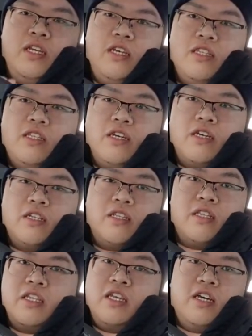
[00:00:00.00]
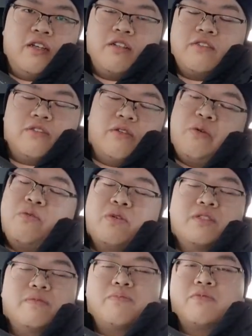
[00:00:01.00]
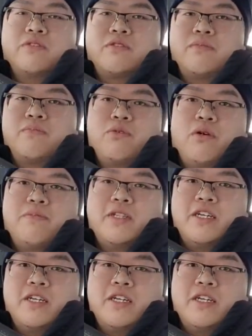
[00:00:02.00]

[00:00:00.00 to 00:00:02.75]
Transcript: and it wins properly.